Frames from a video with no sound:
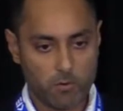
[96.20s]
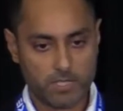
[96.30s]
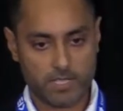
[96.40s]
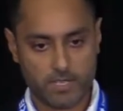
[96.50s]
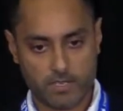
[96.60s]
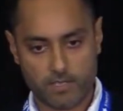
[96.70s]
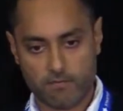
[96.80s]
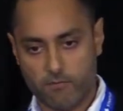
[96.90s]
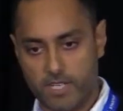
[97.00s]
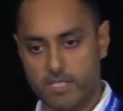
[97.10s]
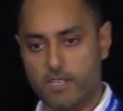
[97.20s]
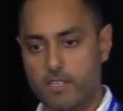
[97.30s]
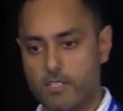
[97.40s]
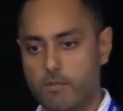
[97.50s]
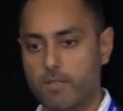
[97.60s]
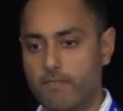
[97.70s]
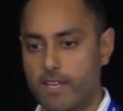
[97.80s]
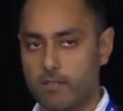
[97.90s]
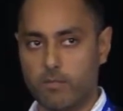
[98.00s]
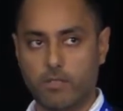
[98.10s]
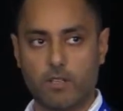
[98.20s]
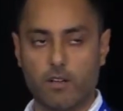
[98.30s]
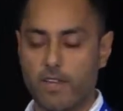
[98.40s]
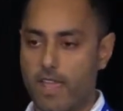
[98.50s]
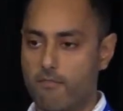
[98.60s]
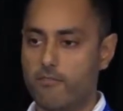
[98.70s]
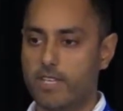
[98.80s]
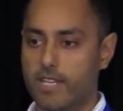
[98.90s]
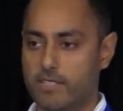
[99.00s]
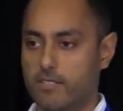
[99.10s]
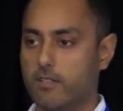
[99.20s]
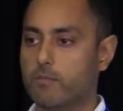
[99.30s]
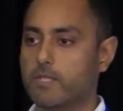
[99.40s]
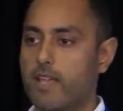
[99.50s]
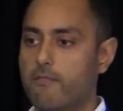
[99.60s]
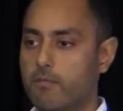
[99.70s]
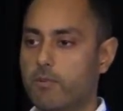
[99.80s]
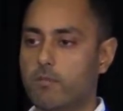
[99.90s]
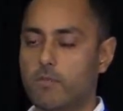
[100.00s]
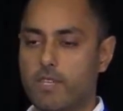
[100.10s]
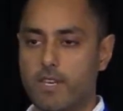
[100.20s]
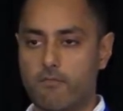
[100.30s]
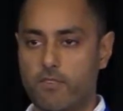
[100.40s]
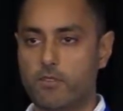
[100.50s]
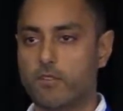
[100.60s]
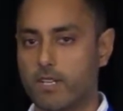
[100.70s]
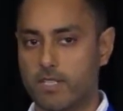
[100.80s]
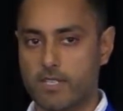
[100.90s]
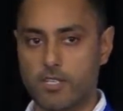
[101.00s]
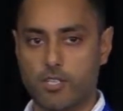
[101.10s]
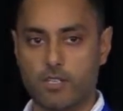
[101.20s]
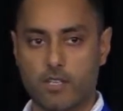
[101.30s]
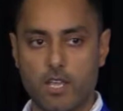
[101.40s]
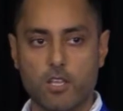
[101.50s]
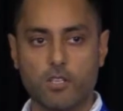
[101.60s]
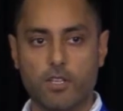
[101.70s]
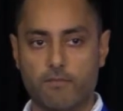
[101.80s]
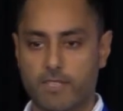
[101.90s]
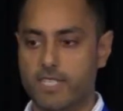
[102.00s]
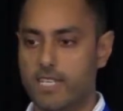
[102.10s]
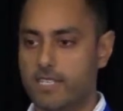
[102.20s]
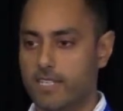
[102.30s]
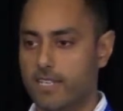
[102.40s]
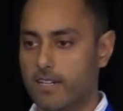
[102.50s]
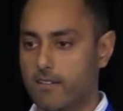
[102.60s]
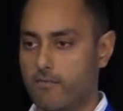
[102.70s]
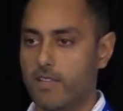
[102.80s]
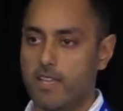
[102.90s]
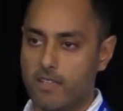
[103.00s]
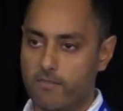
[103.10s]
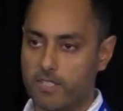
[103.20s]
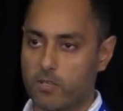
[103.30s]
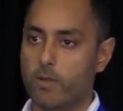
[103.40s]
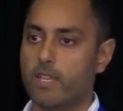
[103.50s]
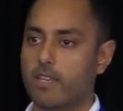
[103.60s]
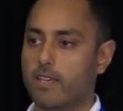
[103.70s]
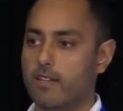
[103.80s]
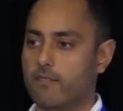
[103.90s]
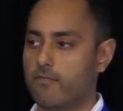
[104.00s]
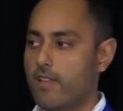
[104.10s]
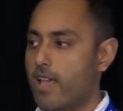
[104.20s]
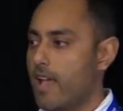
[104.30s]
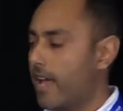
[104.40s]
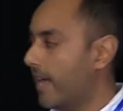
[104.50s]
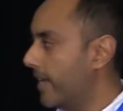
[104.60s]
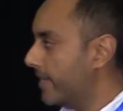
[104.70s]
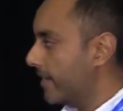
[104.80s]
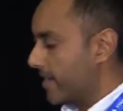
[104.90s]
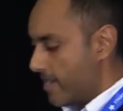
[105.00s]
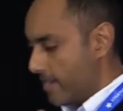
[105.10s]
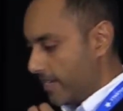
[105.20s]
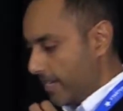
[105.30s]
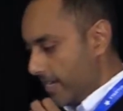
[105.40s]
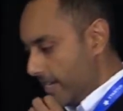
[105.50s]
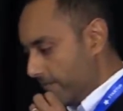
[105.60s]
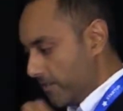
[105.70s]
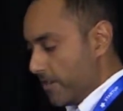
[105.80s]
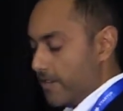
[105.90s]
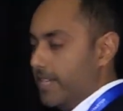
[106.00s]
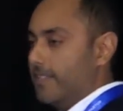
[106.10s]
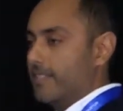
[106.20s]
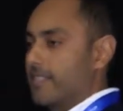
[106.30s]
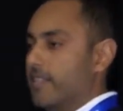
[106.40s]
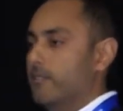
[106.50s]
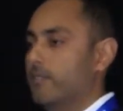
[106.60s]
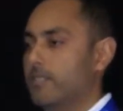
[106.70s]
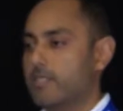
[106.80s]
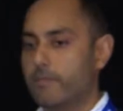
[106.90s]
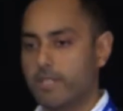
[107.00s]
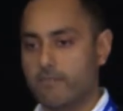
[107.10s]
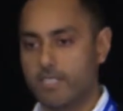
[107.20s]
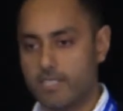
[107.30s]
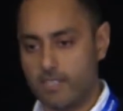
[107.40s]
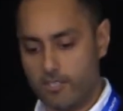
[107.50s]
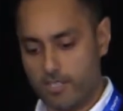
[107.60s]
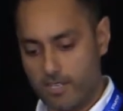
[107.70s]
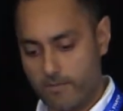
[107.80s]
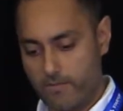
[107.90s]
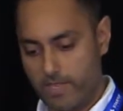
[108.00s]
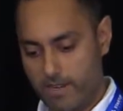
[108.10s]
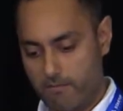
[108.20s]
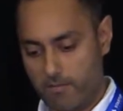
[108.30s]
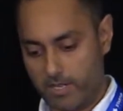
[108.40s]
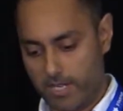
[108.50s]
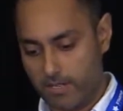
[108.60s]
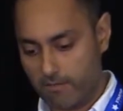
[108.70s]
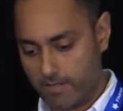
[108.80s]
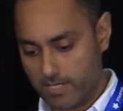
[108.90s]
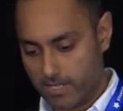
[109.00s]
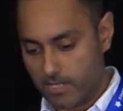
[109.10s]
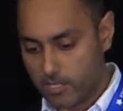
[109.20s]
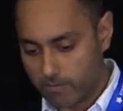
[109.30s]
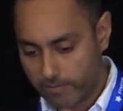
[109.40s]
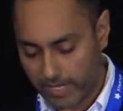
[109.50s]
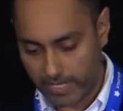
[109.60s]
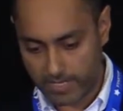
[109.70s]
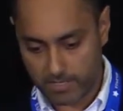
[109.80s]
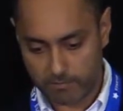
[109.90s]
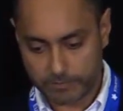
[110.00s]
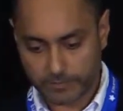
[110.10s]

wanted research to be available on every desktop. So everyone within every organization, if it's easy enough, if it's quick enough, and if you don't need the skills to be a researcher, then everyone can do research. And